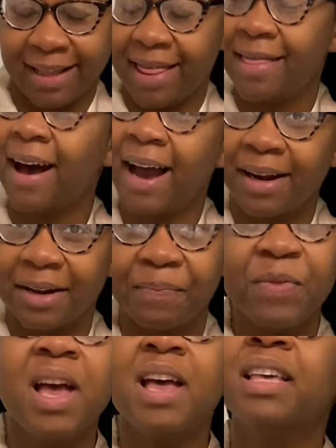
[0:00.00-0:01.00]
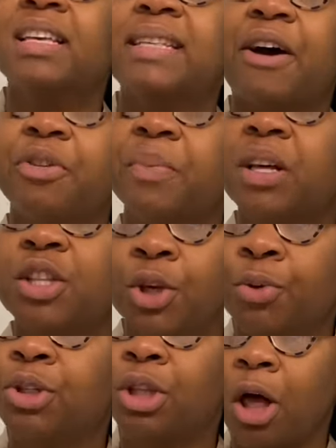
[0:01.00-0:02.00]
the item because that would be a
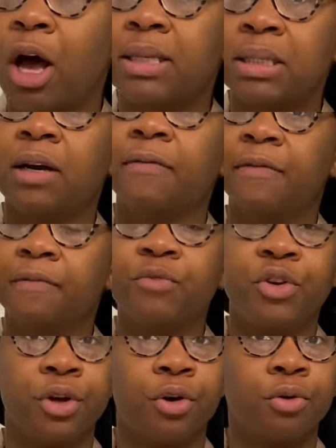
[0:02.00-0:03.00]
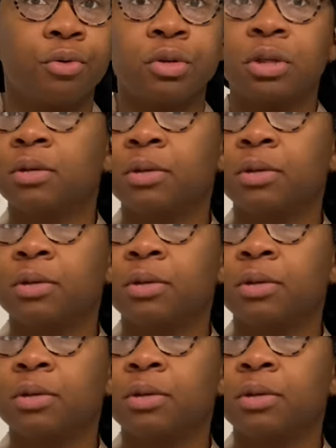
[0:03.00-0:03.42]
huge loss of, you know,